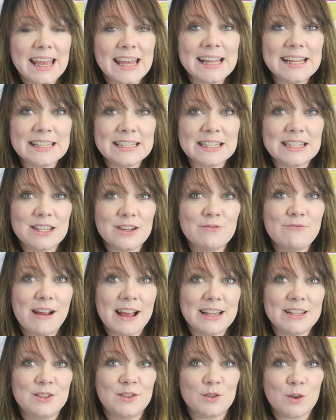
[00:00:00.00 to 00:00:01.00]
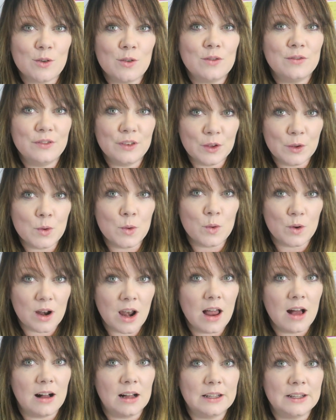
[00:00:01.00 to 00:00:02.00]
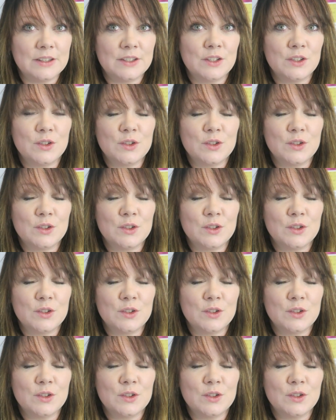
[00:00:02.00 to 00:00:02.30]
is the rest of your class.